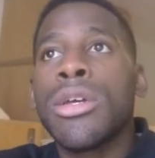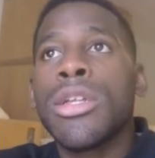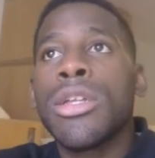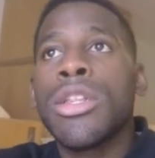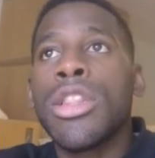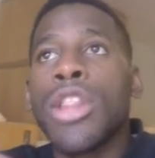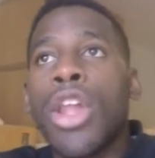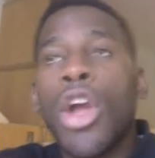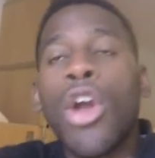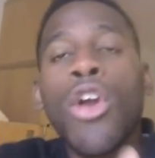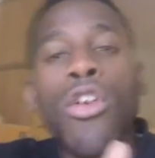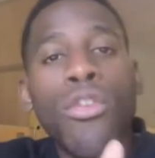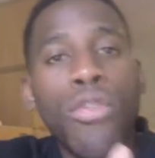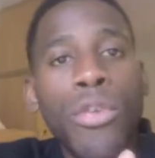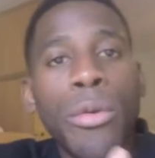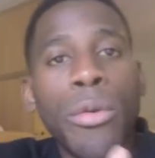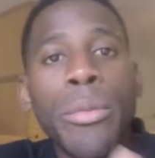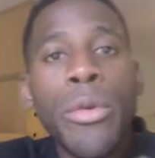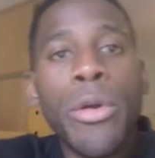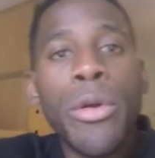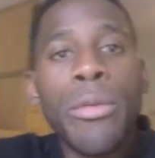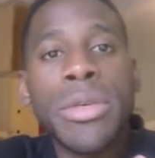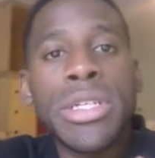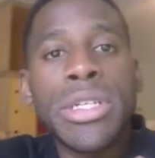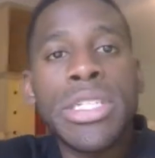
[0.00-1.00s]
Learn from
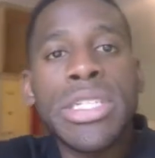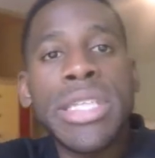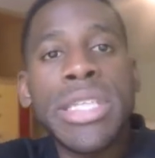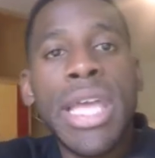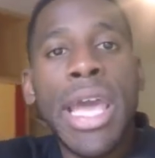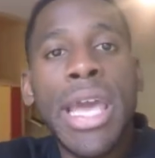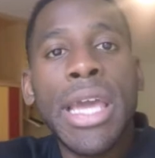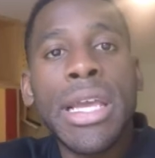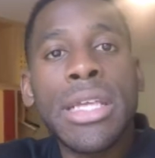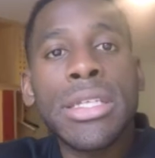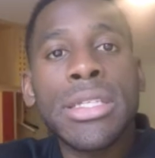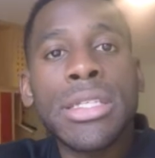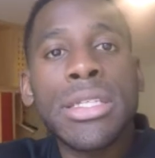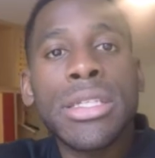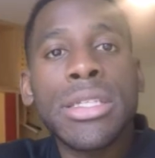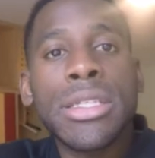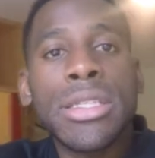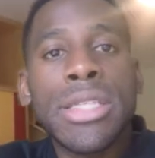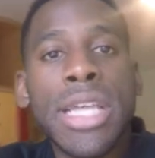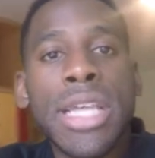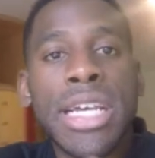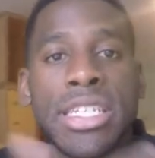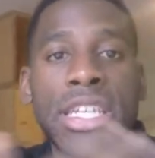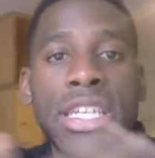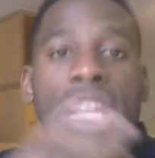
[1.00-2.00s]
your mistakes.
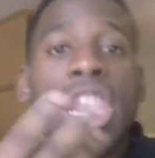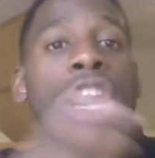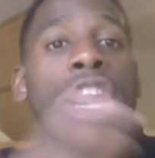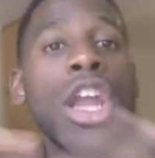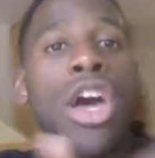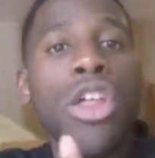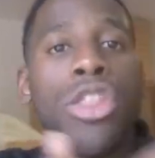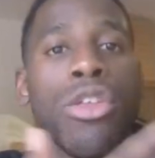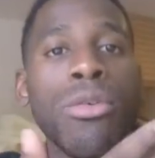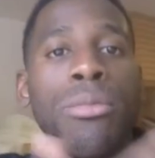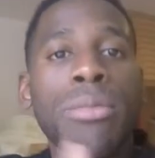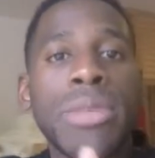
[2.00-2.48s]
That's another